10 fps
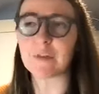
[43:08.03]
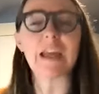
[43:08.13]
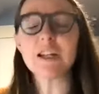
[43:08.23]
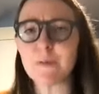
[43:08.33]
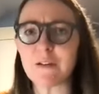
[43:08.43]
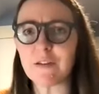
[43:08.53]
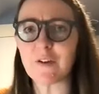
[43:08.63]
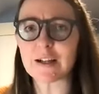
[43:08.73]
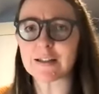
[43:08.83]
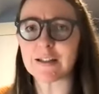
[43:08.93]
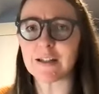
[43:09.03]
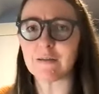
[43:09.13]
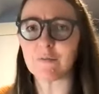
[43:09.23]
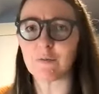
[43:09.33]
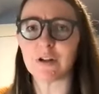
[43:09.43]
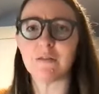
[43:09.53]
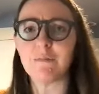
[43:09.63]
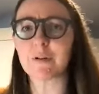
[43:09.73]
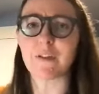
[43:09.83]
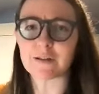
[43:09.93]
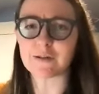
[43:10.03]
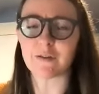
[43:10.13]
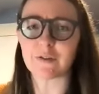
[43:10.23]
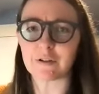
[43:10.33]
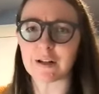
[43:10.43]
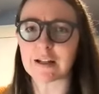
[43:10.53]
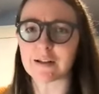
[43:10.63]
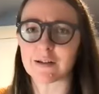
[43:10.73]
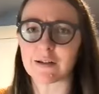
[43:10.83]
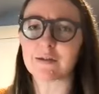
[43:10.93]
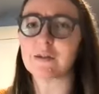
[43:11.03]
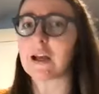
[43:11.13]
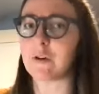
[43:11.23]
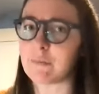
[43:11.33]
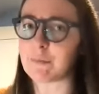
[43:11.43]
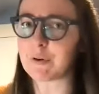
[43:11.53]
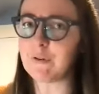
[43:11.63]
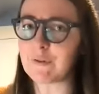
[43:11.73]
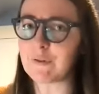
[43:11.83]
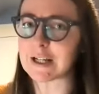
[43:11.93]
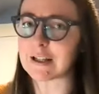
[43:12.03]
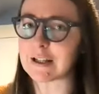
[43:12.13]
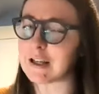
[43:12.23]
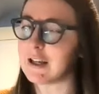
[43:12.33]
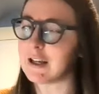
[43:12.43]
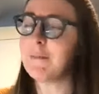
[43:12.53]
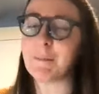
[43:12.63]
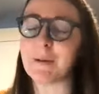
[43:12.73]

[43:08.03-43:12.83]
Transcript: HPV vaccine would prevent cervical cancer, so that would improve fertility.